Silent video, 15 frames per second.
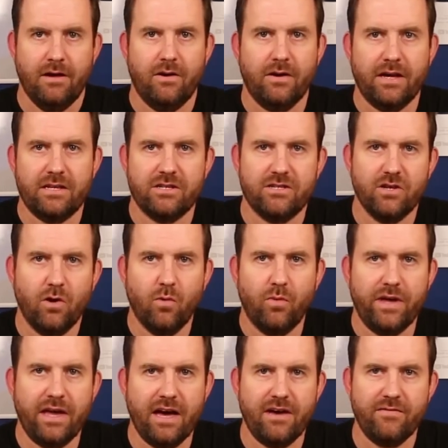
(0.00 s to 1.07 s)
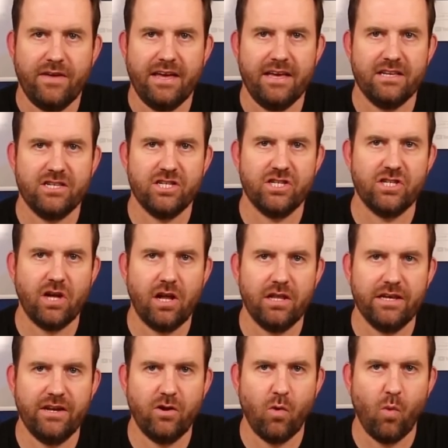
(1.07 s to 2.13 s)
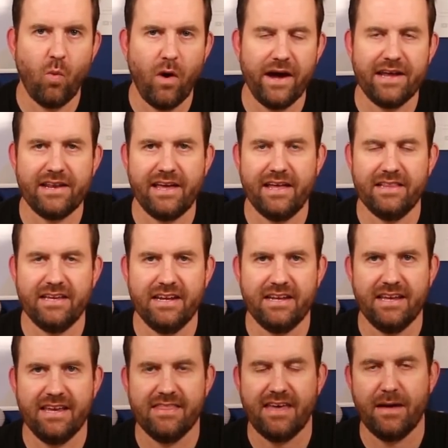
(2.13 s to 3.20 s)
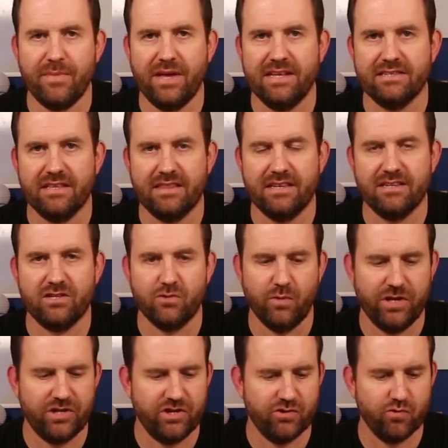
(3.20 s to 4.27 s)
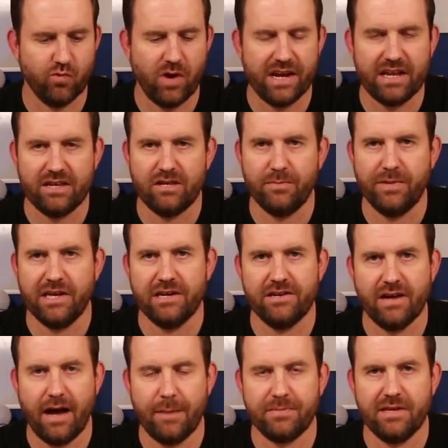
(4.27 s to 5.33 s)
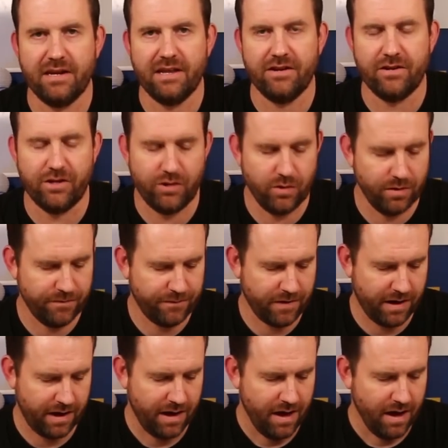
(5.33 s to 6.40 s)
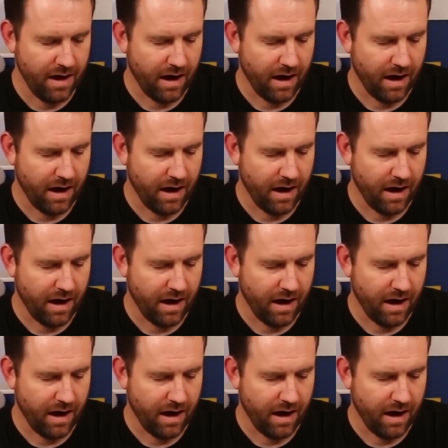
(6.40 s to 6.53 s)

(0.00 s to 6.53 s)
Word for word: Okay, so we have a solid white LED. means that this switch is ready to be adopted into UniFi.